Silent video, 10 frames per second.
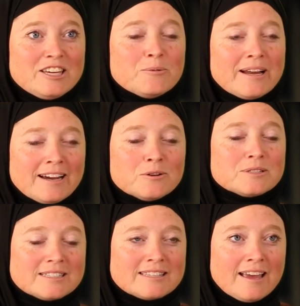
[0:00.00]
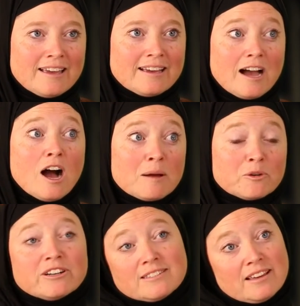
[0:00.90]
he went out saying, I'm
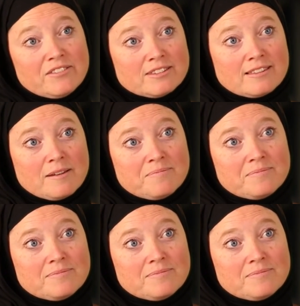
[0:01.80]
going to save Islam.